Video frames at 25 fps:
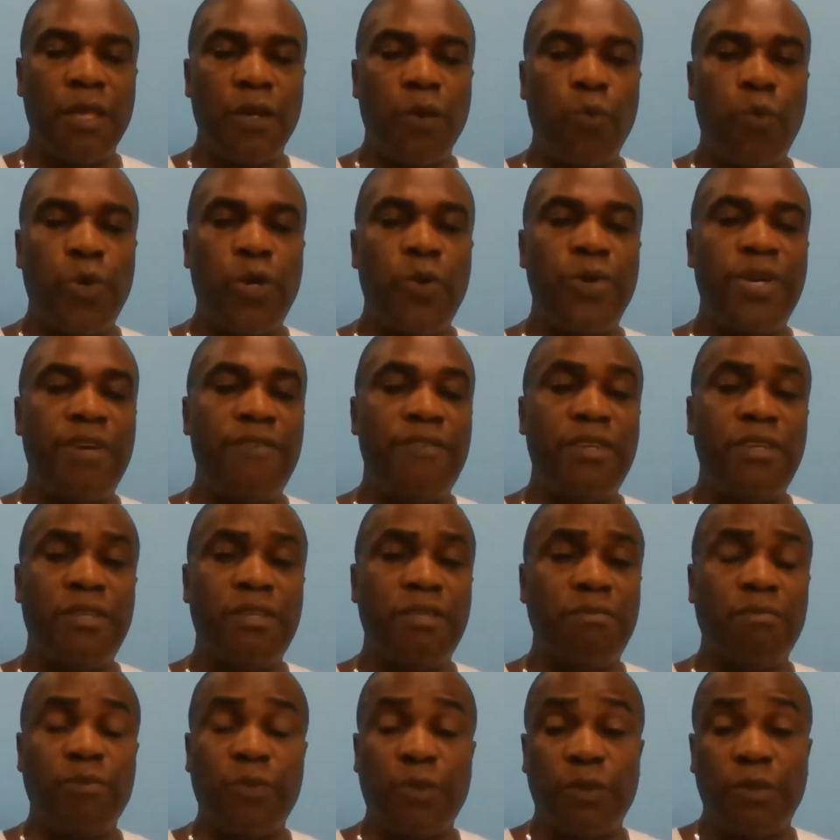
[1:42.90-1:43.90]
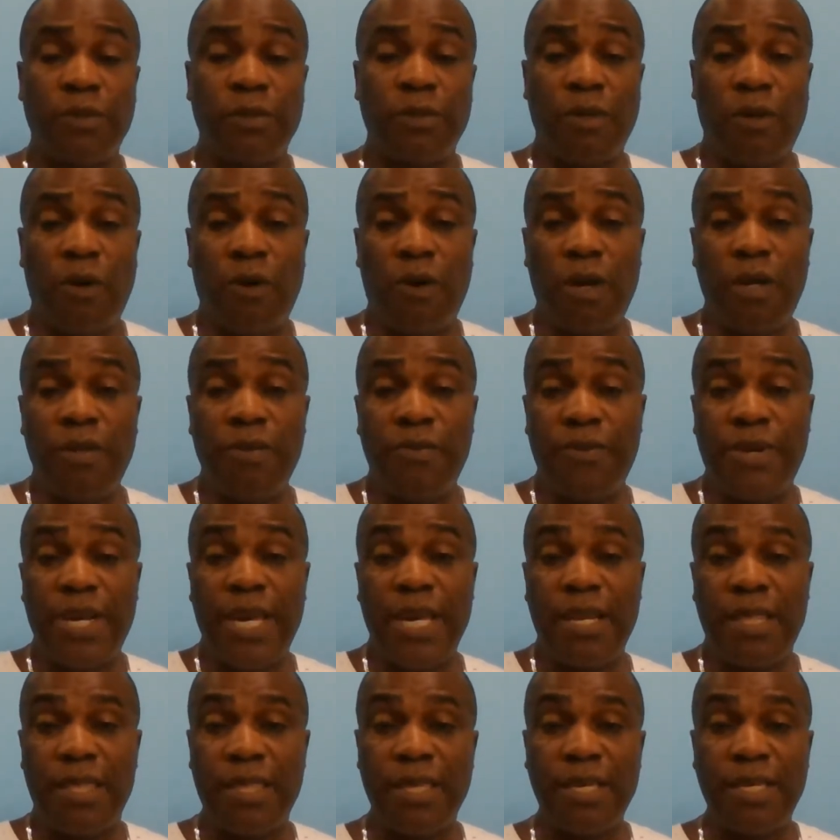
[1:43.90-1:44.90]
when we have done all the right
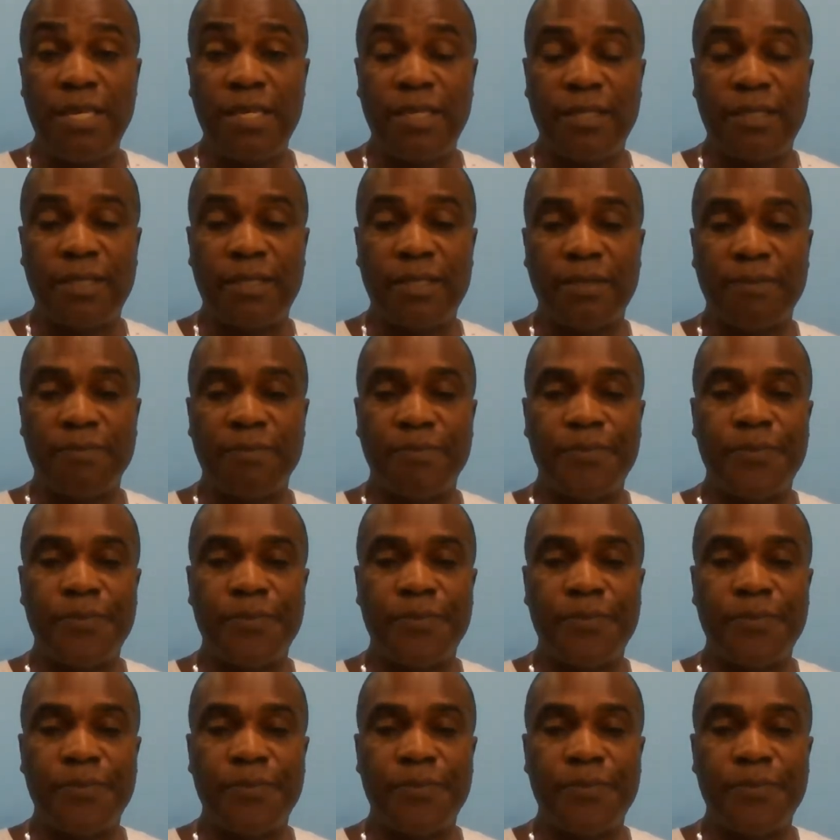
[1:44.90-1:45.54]
things?